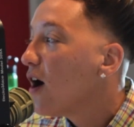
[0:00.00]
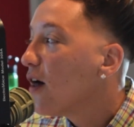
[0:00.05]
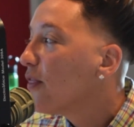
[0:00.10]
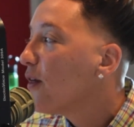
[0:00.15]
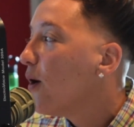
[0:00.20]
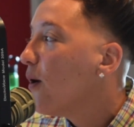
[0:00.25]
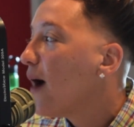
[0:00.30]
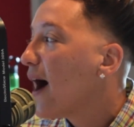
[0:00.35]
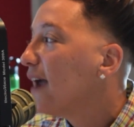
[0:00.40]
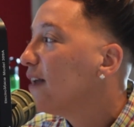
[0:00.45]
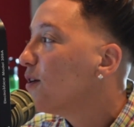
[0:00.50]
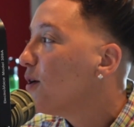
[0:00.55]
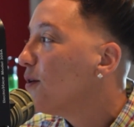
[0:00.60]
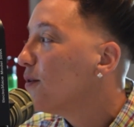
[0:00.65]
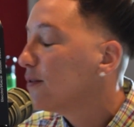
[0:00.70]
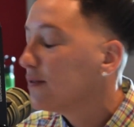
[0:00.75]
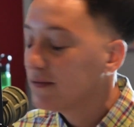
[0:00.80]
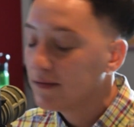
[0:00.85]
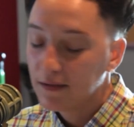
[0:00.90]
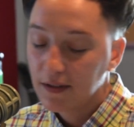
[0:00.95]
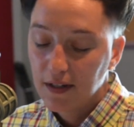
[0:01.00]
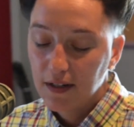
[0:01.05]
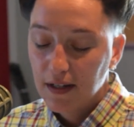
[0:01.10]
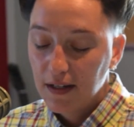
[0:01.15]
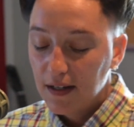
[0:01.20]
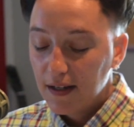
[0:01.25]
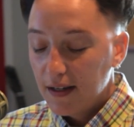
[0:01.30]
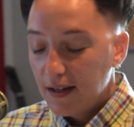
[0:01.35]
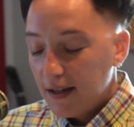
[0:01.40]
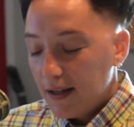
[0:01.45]
Although I don't
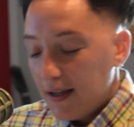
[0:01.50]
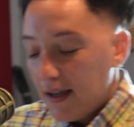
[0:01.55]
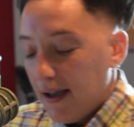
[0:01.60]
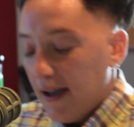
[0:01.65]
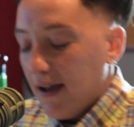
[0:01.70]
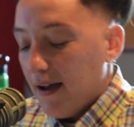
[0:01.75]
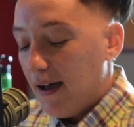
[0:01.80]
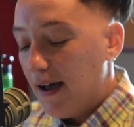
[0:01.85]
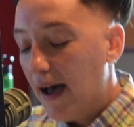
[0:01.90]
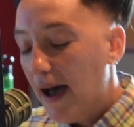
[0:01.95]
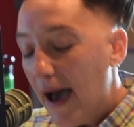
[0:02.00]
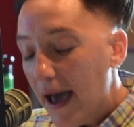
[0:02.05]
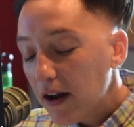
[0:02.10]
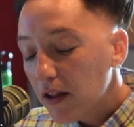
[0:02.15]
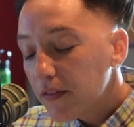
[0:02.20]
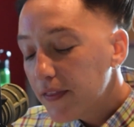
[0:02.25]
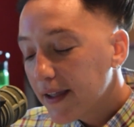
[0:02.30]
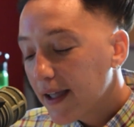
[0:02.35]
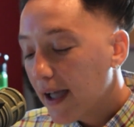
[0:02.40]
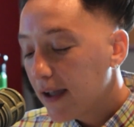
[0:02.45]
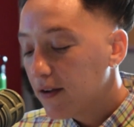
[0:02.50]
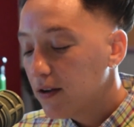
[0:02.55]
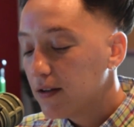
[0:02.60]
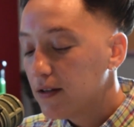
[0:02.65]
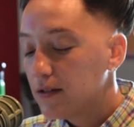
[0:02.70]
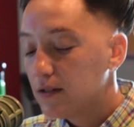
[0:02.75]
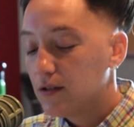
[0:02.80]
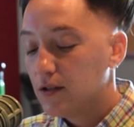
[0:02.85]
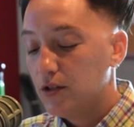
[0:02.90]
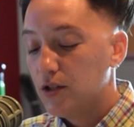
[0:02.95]
think I
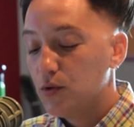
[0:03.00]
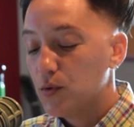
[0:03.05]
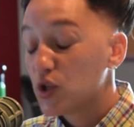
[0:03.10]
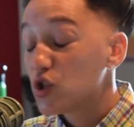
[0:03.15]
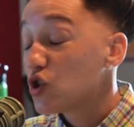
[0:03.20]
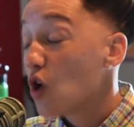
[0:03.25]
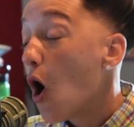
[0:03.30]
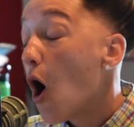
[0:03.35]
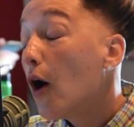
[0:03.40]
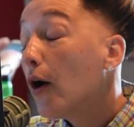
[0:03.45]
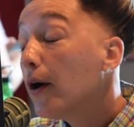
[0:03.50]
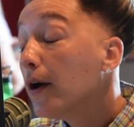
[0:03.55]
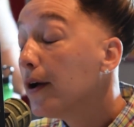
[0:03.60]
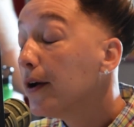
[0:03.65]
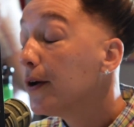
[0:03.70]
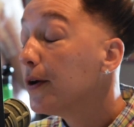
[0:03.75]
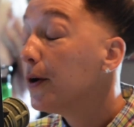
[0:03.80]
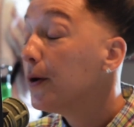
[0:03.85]
could do a song.